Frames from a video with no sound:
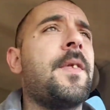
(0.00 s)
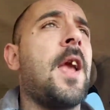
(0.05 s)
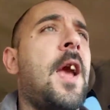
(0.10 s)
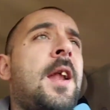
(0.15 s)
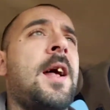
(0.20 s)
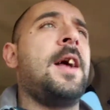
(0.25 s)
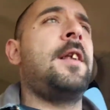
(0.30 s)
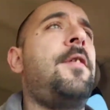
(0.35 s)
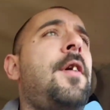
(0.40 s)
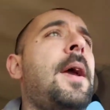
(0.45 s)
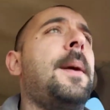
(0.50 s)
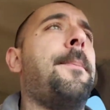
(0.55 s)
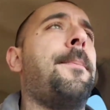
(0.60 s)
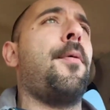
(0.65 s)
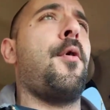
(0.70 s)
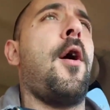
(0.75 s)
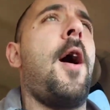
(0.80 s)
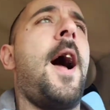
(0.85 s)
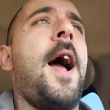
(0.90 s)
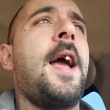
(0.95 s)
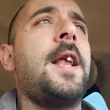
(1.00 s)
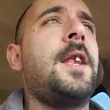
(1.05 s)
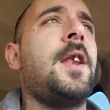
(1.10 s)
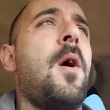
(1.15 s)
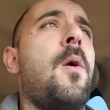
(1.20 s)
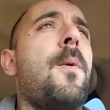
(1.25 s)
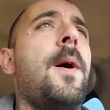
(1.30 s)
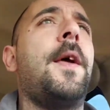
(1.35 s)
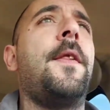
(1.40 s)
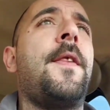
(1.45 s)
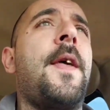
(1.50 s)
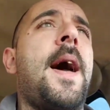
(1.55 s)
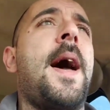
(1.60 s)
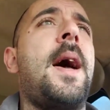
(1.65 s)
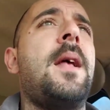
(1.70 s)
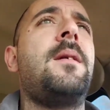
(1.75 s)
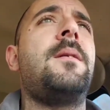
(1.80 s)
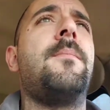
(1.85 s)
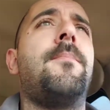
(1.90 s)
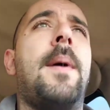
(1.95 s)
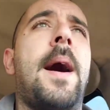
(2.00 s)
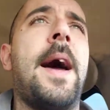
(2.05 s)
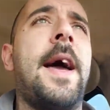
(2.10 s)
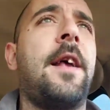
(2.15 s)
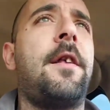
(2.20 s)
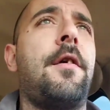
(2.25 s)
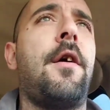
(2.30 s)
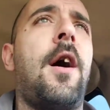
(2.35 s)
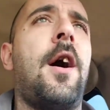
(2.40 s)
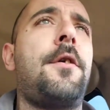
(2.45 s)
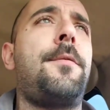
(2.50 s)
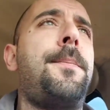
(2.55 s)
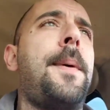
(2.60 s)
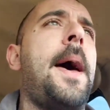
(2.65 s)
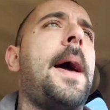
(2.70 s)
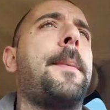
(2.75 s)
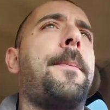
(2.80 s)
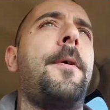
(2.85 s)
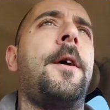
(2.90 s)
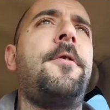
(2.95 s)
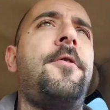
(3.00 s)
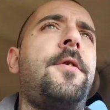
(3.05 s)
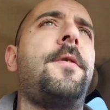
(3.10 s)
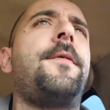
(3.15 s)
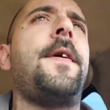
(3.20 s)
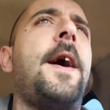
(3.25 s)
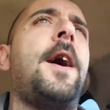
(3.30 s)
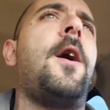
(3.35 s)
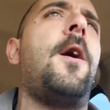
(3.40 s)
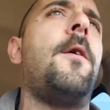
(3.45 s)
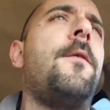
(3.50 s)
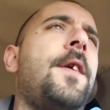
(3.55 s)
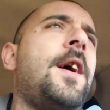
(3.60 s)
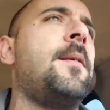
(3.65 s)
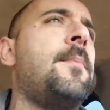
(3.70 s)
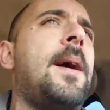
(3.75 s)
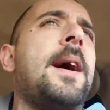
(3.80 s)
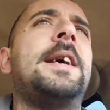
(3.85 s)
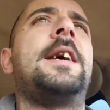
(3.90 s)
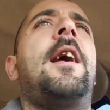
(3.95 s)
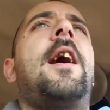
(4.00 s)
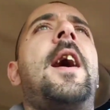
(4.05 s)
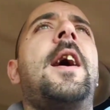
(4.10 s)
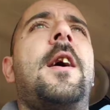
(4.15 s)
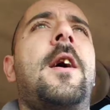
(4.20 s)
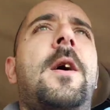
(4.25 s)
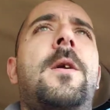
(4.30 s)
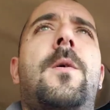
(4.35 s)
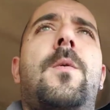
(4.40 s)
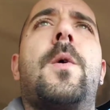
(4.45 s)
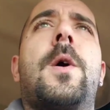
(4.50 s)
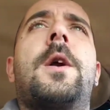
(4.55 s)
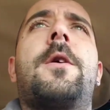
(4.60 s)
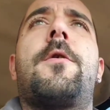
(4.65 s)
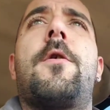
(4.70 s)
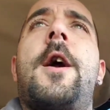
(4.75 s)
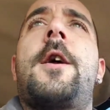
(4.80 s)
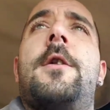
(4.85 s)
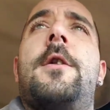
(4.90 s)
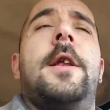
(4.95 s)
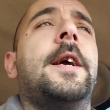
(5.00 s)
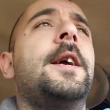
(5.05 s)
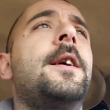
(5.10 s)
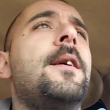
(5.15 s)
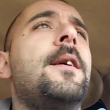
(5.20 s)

and I take pride knowing that my exhaust back pressure valve and my high idle work correctly.